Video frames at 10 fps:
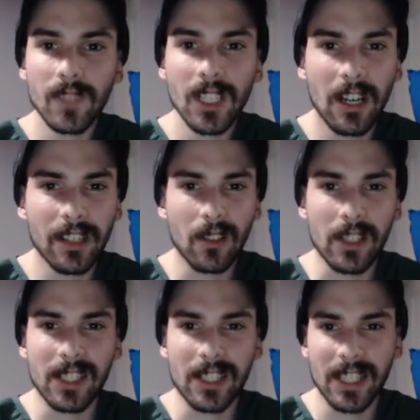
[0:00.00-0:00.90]
On the
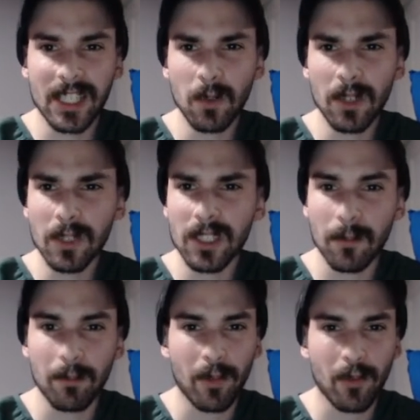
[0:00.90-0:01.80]
list, is this one was a
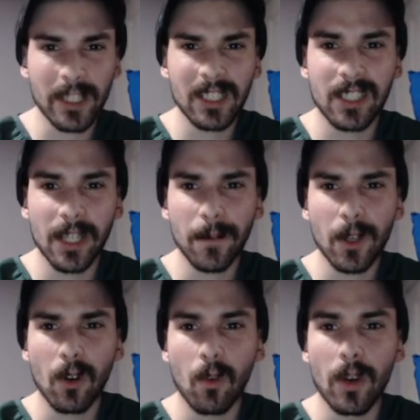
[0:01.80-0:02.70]
pretty
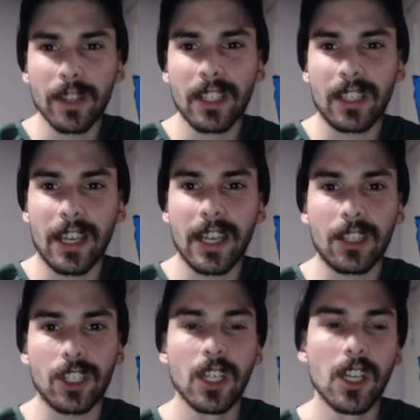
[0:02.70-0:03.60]
difficult one to
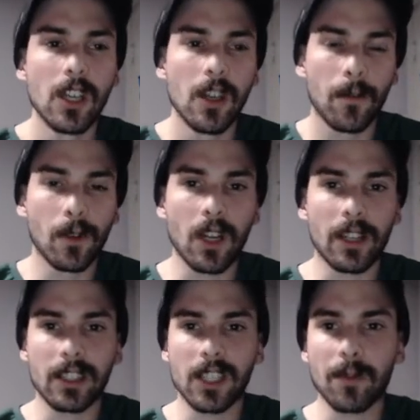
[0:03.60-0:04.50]
gauge for
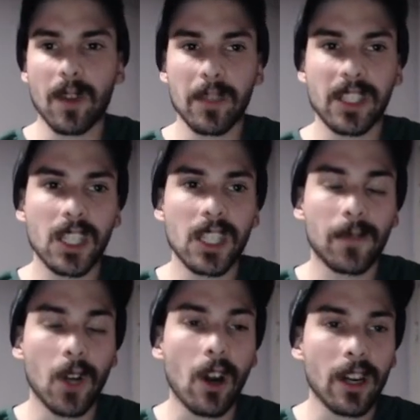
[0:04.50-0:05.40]
this upcoming season
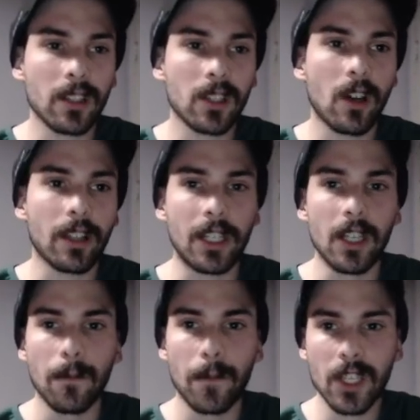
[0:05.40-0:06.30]
for Arkansas. They
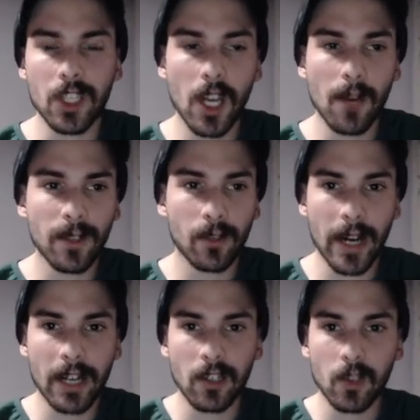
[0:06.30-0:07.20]
finished off with a
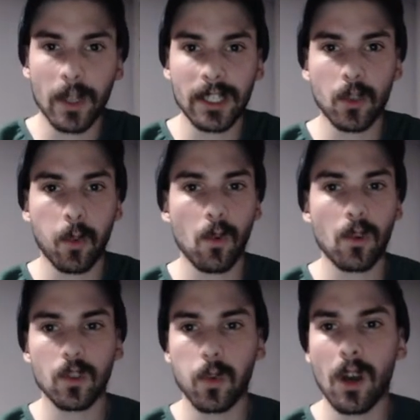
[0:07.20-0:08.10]
record of
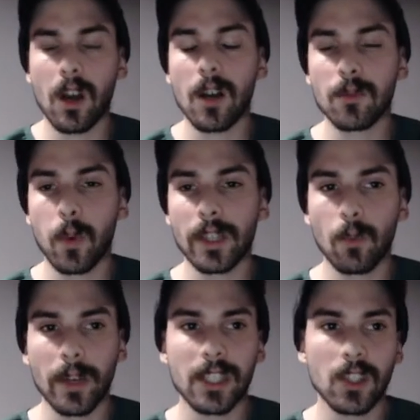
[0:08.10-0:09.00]
20
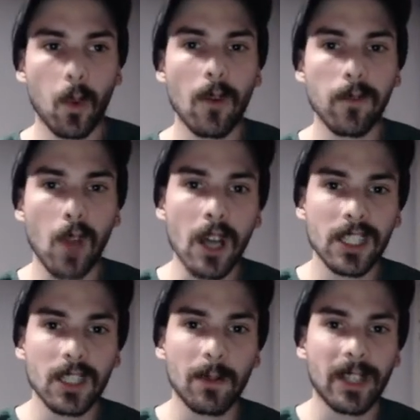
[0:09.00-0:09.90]
wins and 12
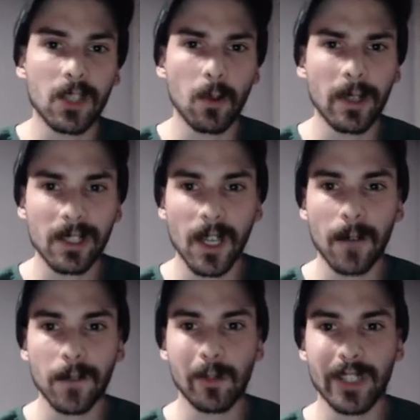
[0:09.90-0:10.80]
losses, but this one is
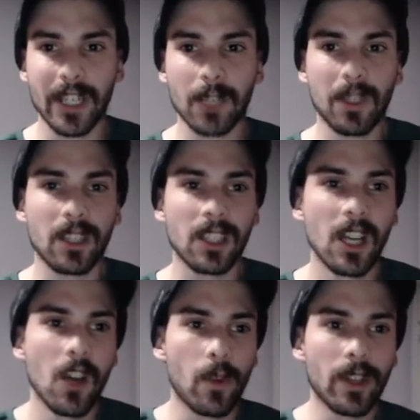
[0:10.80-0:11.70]
tough to predict because
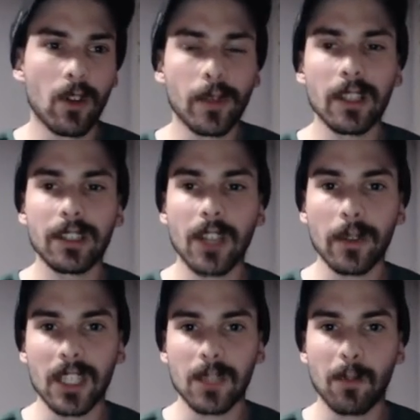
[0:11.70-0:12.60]
we don't really know
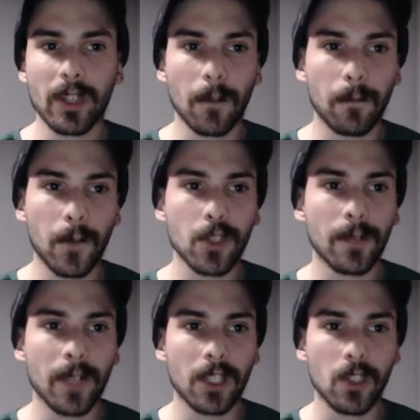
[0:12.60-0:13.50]
at this point the future
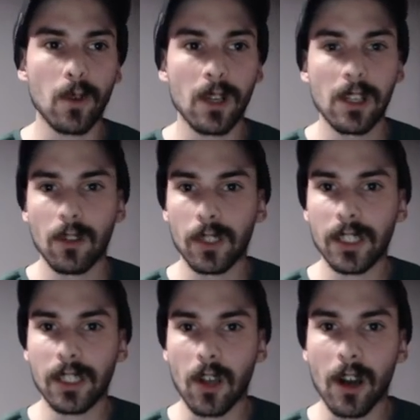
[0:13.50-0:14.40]
of the two
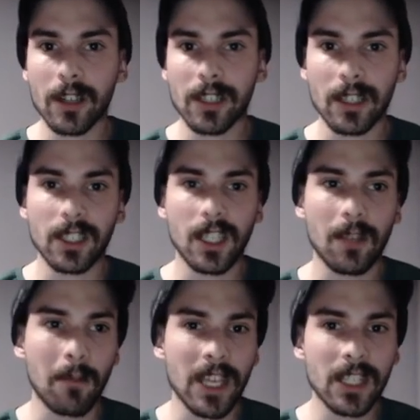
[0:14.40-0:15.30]
leading guards in this
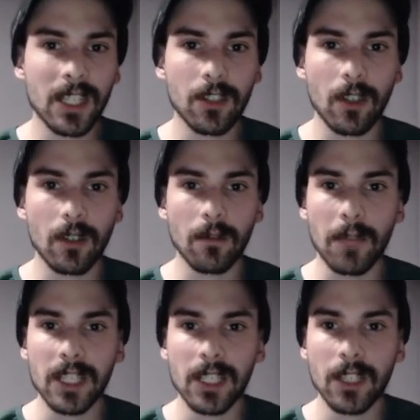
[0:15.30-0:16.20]
team,
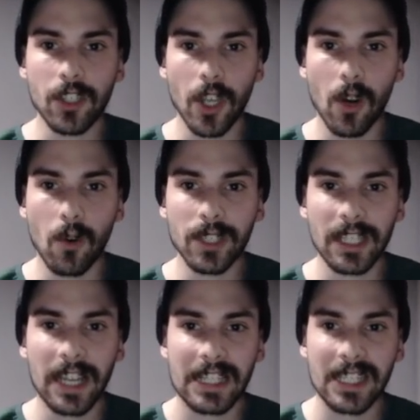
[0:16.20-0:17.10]
Mason Jones
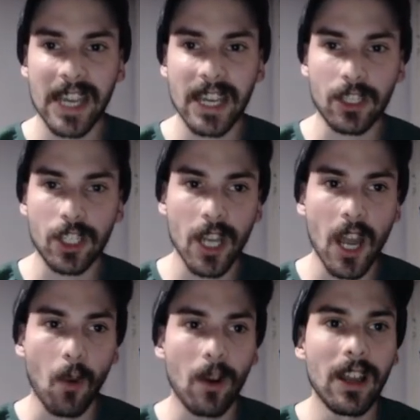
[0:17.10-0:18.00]
and Isaiah
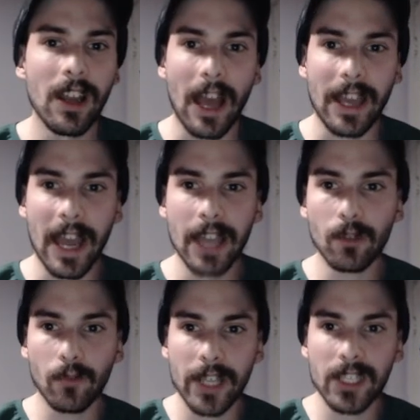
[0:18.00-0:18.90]
Joe. I had the
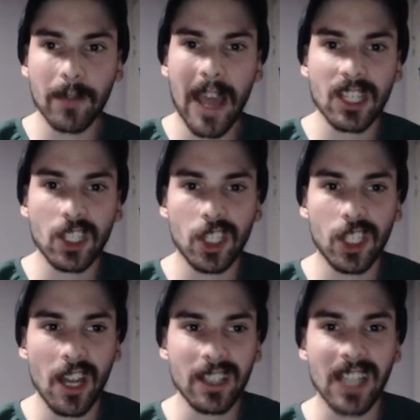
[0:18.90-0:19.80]
Razorbacks
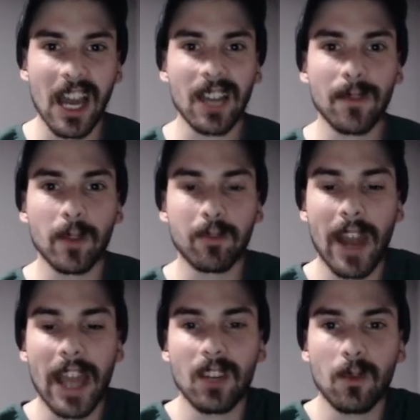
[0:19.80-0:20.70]
just out of the
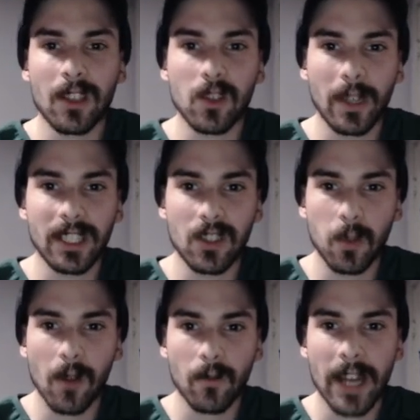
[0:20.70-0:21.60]
bracket with a
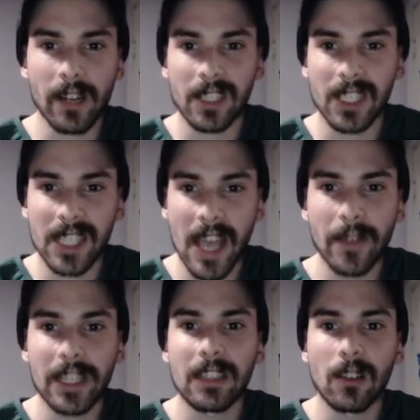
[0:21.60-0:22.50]
20-12 record,
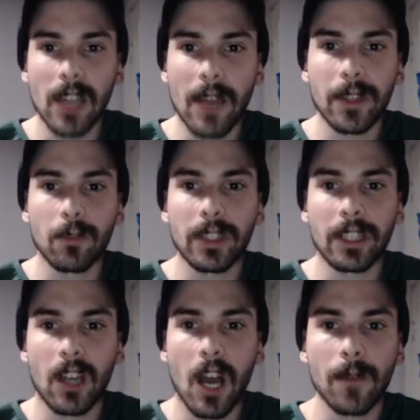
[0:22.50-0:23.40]
7-11 with
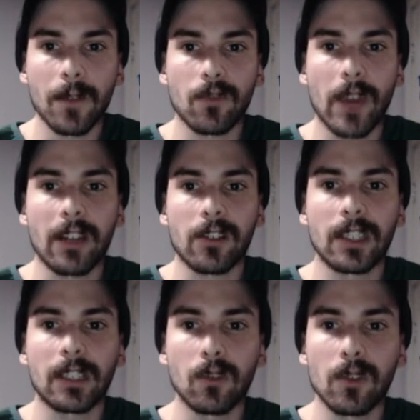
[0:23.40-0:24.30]
their conference record. So
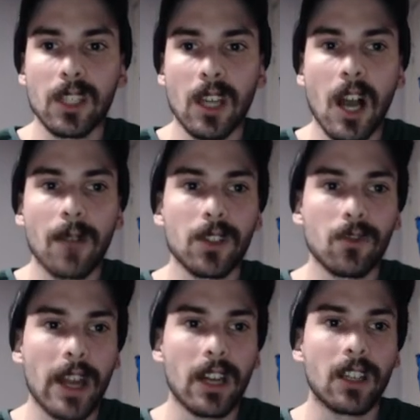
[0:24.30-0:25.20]
their losing conference
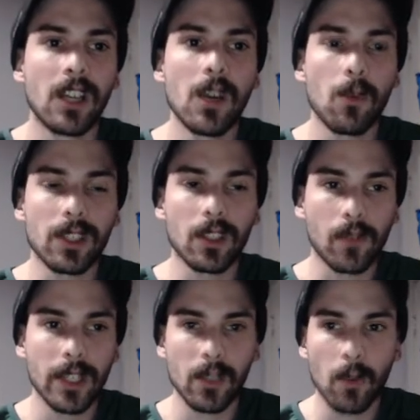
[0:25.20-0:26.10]
record was the
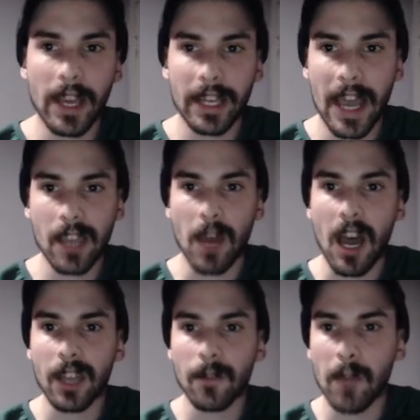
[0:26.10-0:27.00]
reason why I had them
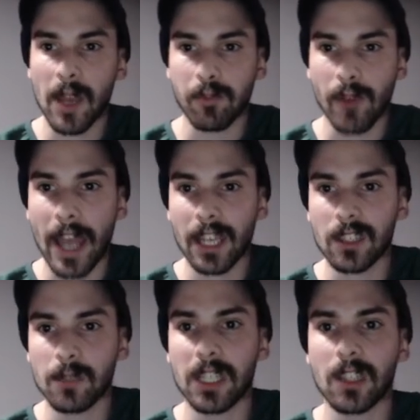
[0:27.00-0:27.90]
out of my bracket
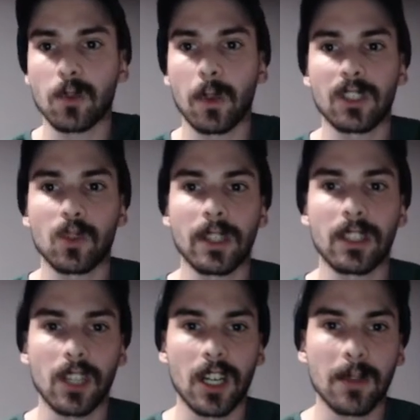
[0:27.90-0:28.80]
to make the 2020
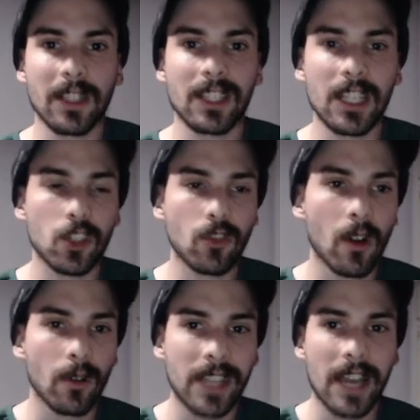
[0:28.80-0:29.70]
tournament. As they
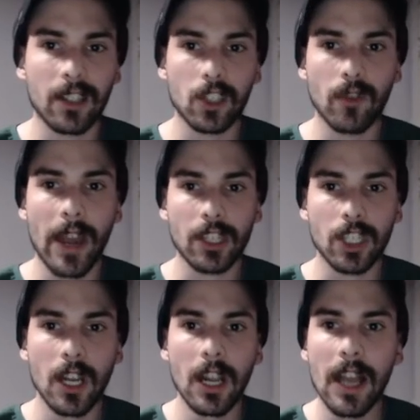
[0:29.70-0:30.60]
struggled down the
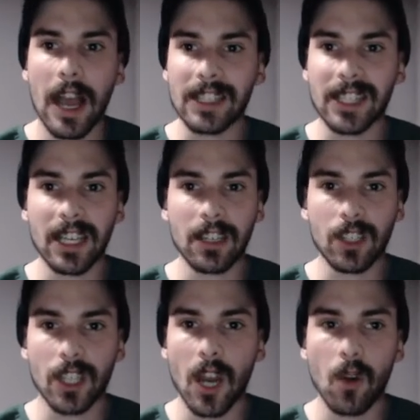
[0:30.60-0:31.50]
stretch, Isaiah
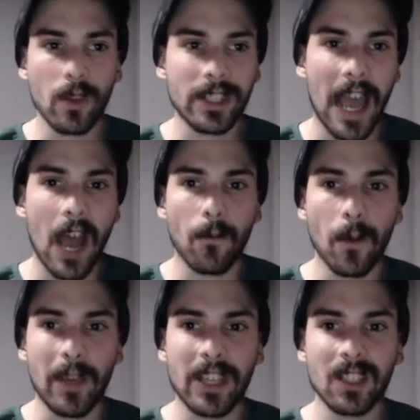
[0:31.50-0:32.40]
Joe was out for
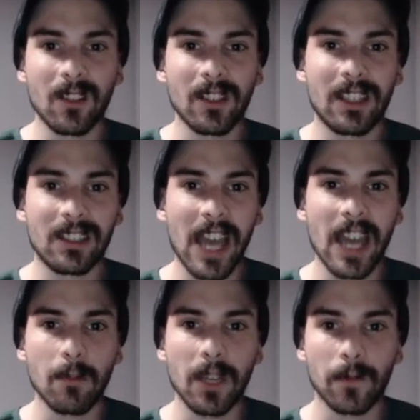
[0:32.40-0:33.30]
basically an
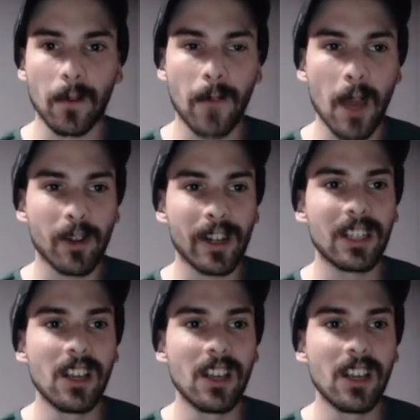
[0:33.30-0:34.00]
entire month for February.